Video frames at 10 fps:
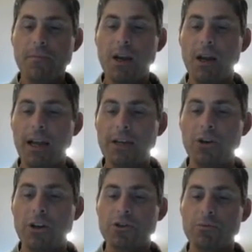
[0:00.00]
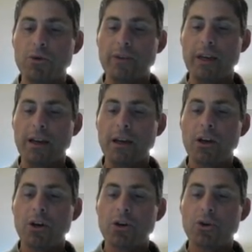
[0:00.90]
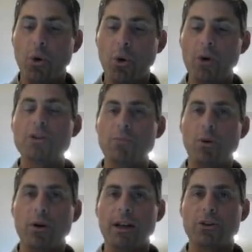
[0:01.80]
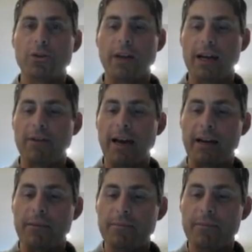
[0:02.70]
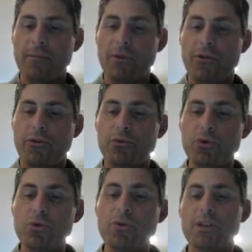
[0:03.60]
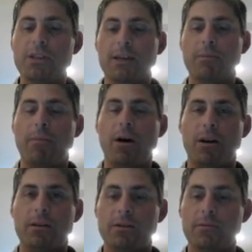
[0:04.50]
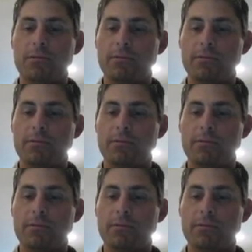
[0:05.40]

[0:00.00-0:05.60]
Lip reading: Electrons are moving towards the more electronegative atom through the sigma bonds.